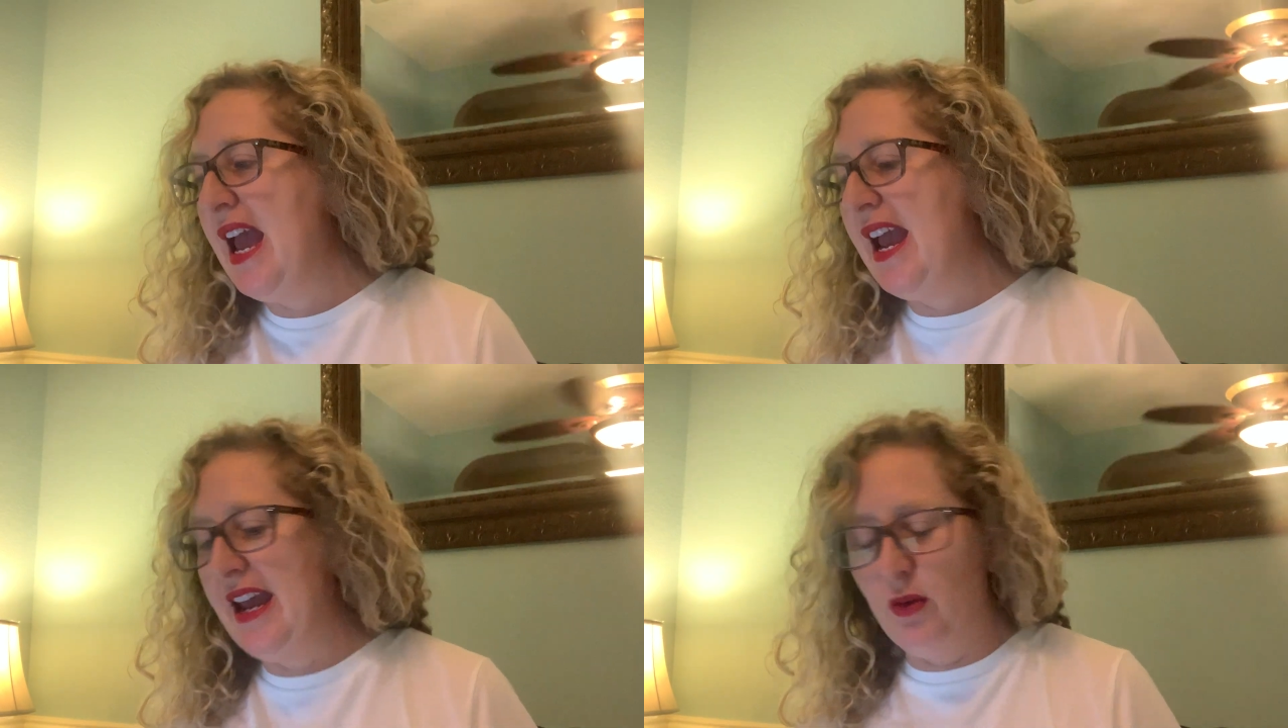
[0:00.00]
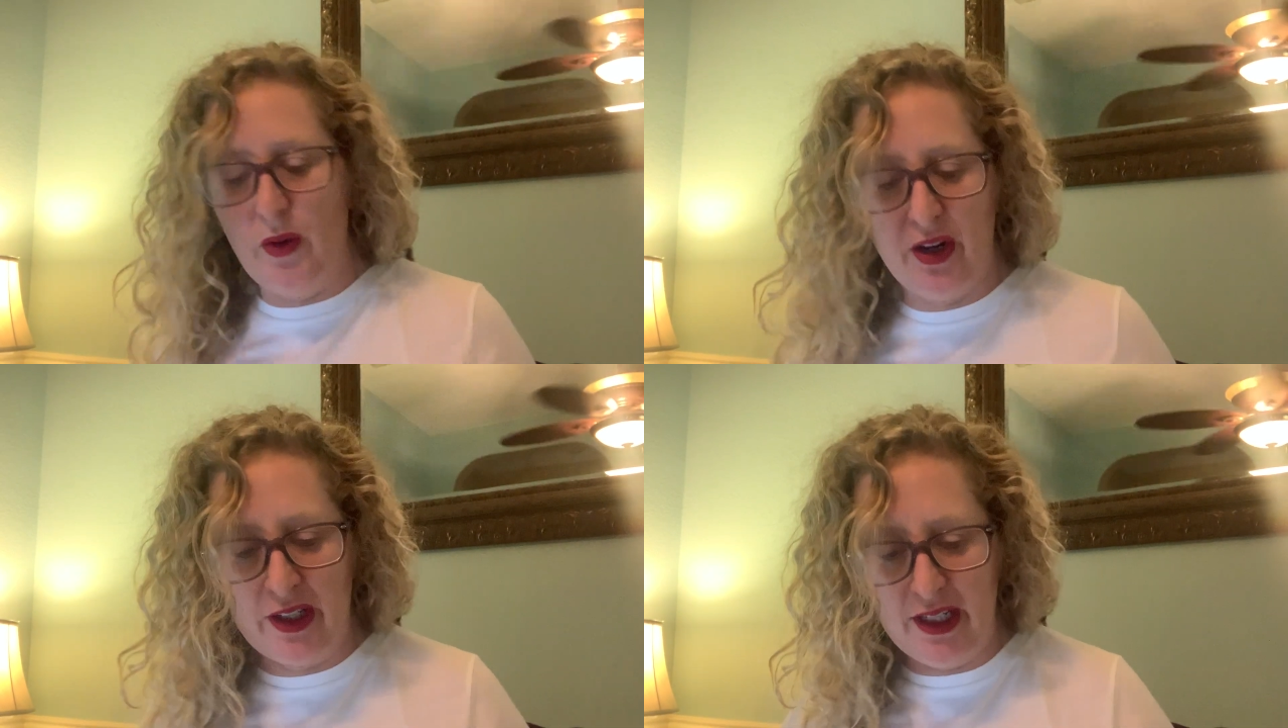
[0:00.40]
and
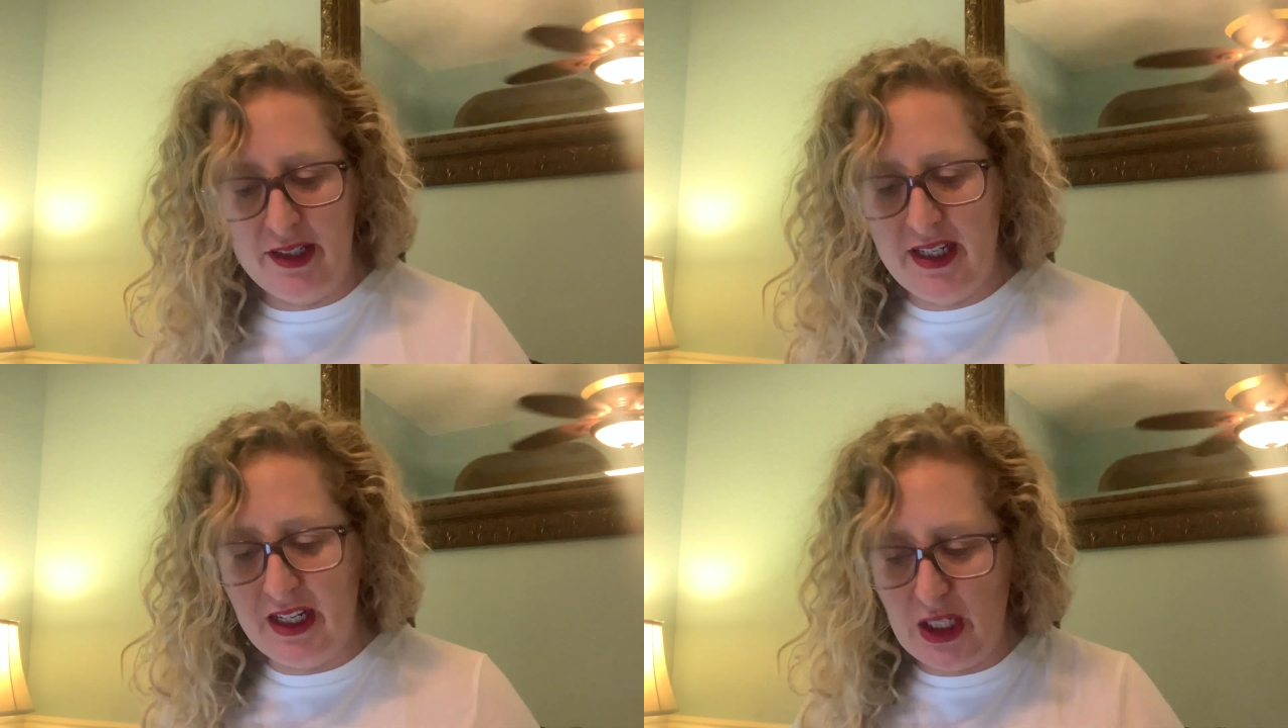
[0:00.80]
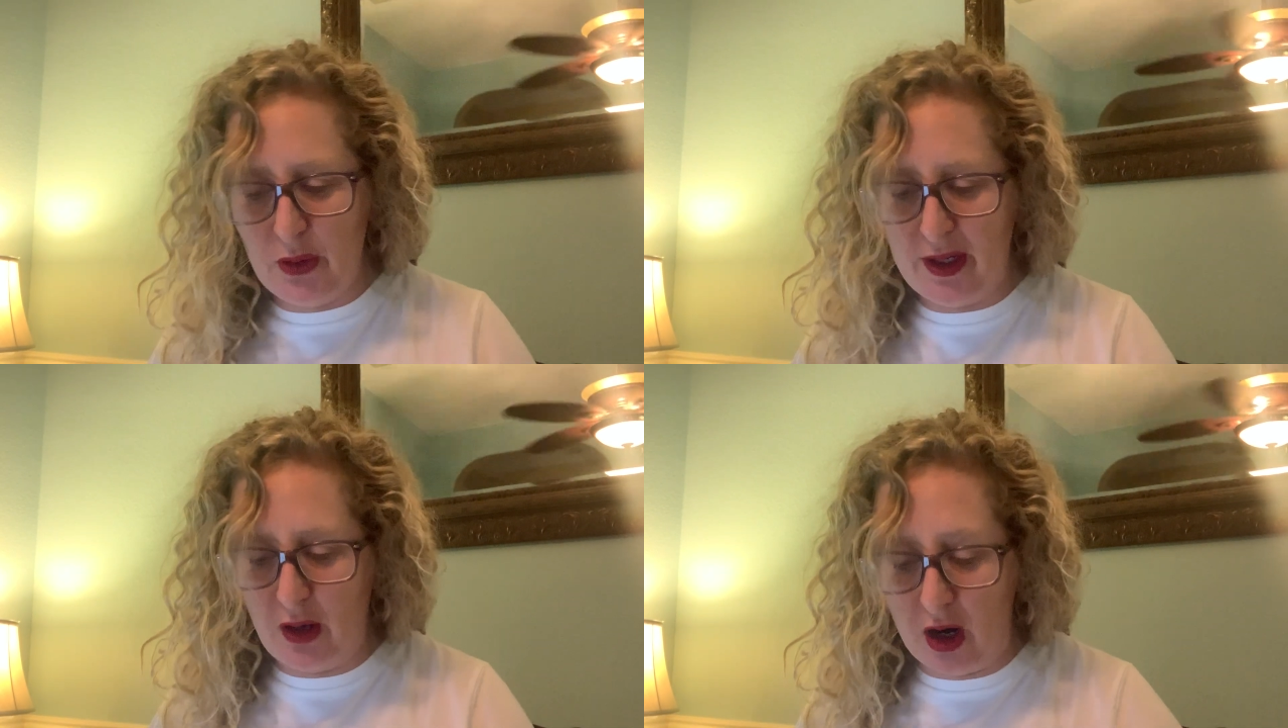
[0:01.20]
we are
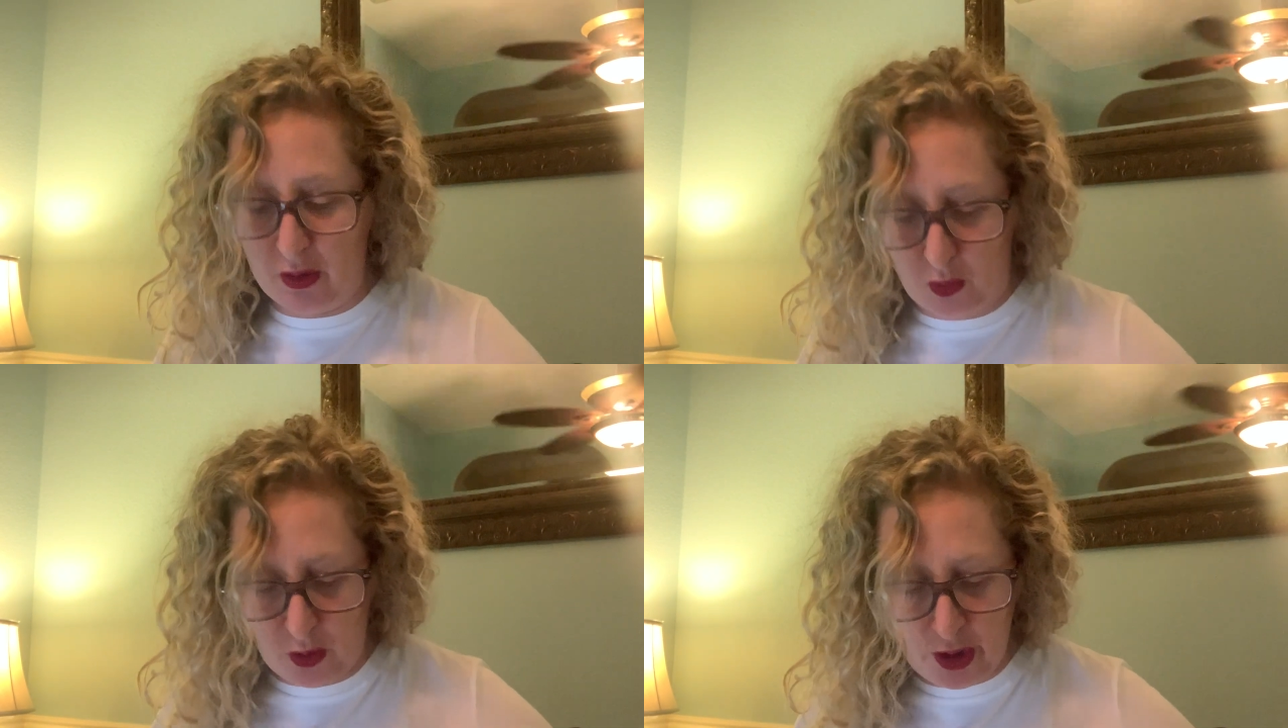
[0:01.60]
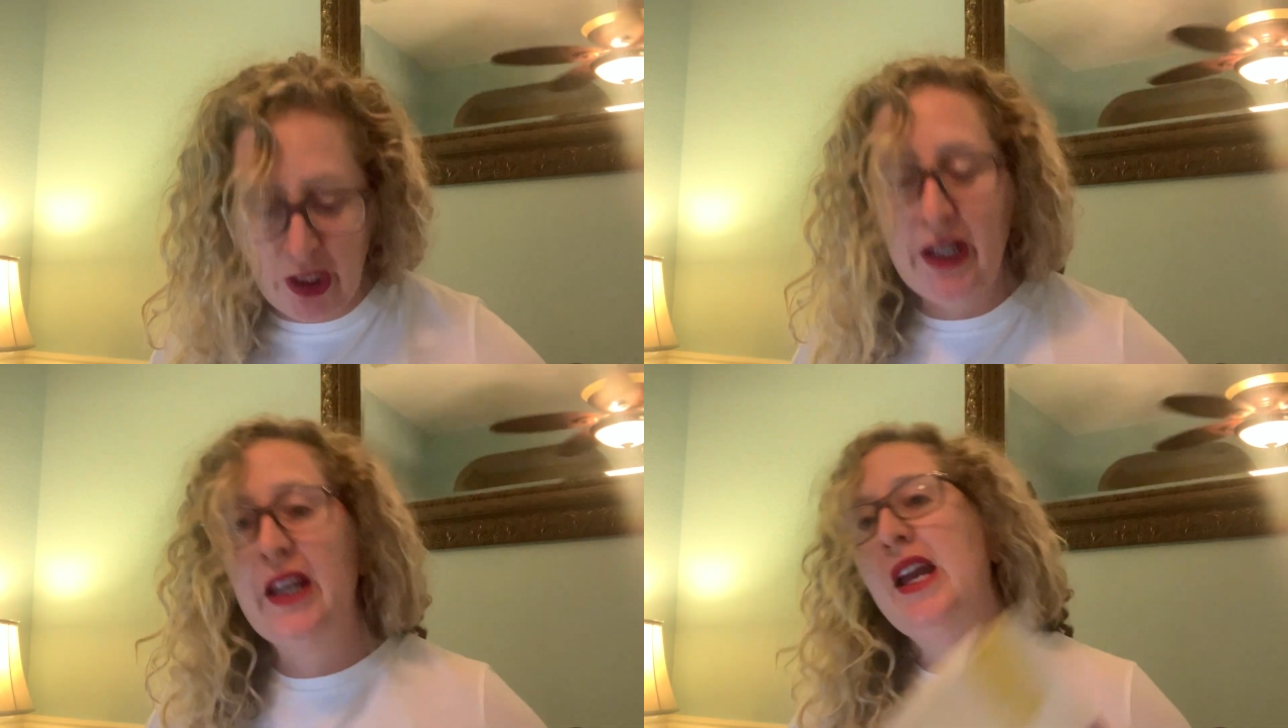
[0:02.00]
continuing our
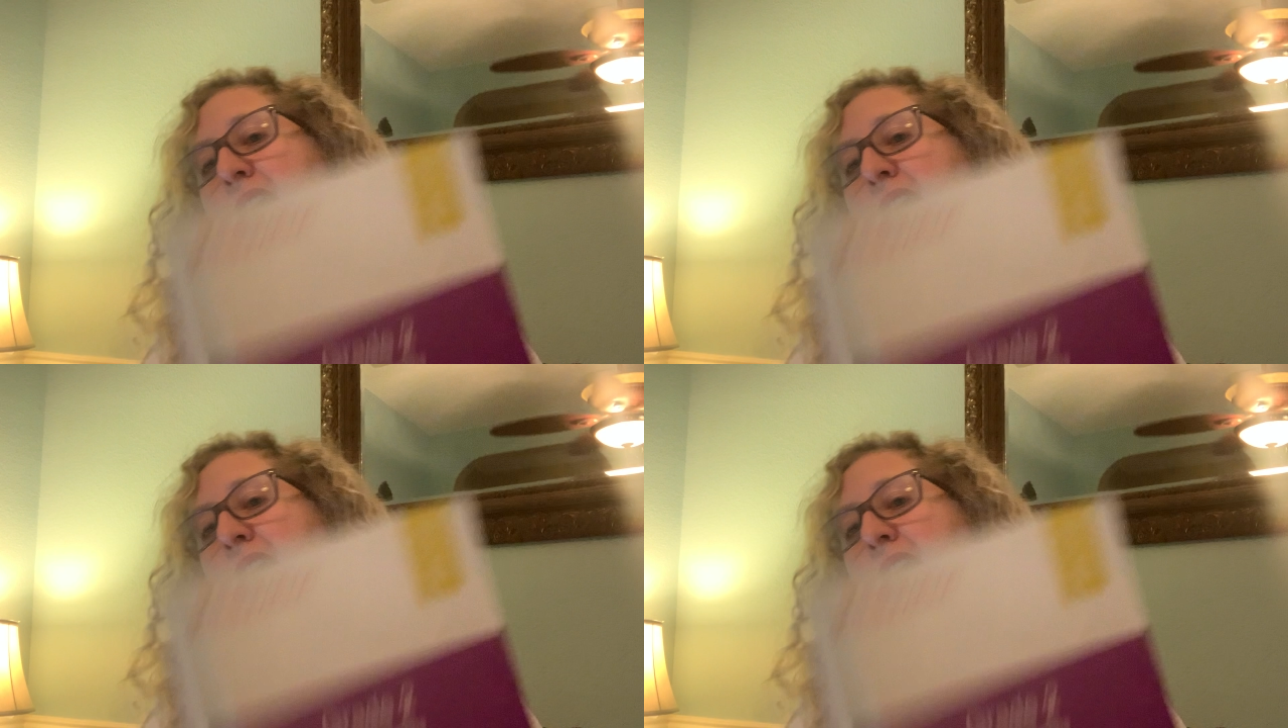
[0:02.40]
work